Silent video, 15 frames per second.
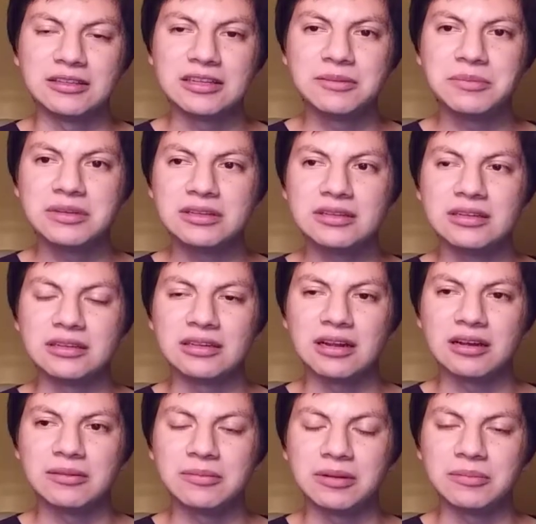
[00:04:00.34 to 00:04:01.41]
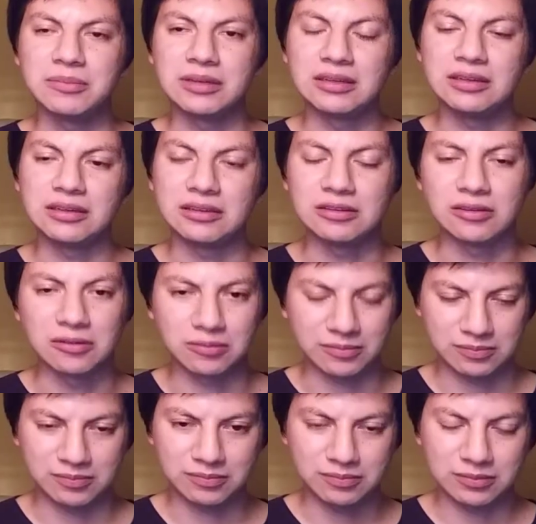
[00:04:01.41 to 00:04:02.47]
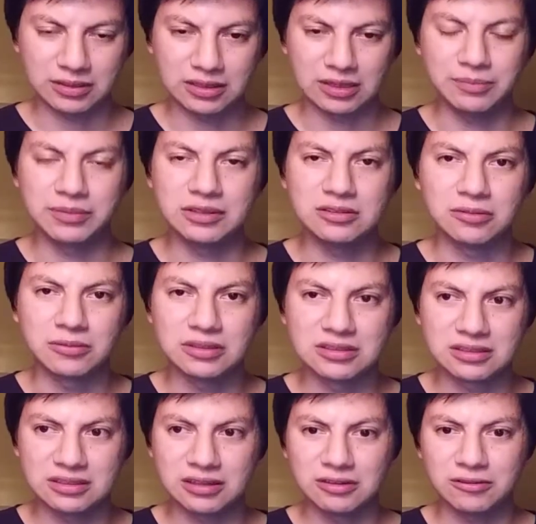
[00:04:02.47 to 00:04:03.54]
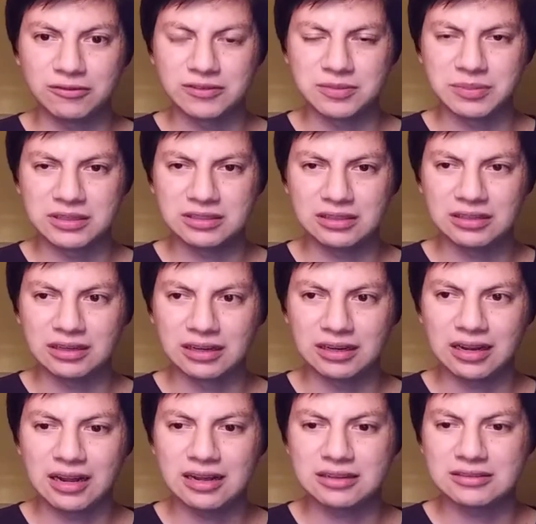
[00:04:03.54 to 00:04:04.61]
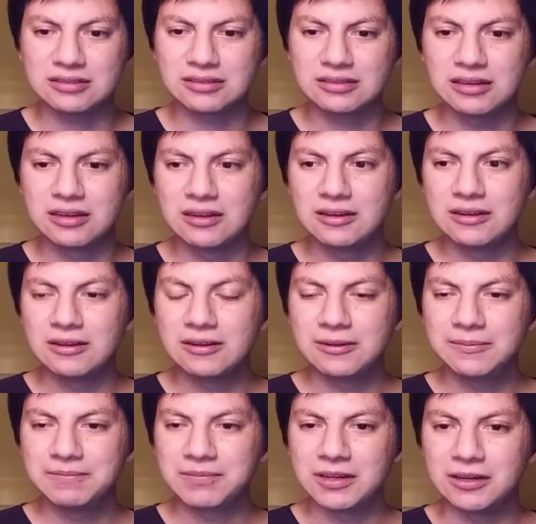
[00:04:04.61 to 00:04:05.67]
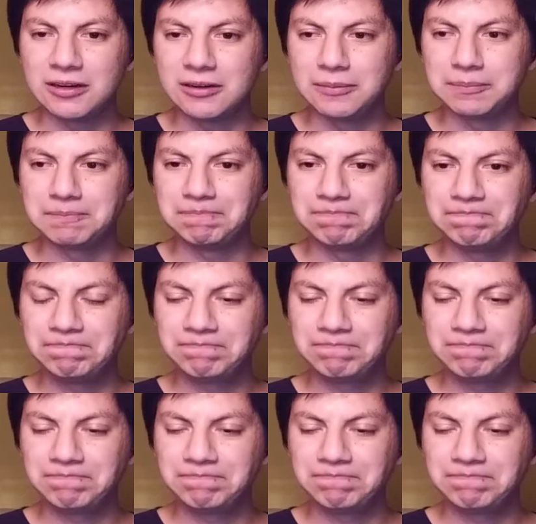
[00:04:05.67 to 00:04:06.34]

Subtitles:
timid, and not and being keeping to oneself, especially in class. Um,